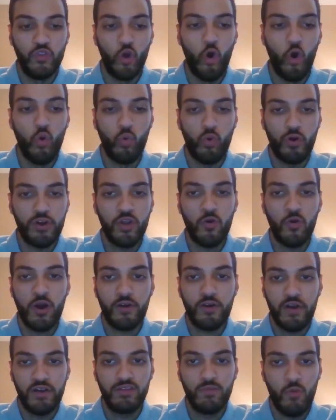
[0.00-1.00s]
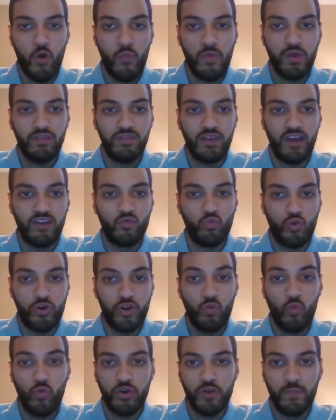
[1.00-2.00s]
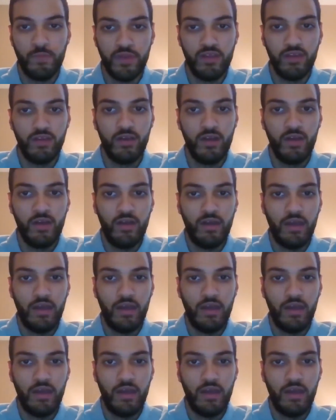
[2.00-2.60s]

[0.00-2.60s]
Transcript: know where you are at the moment and where you want to be.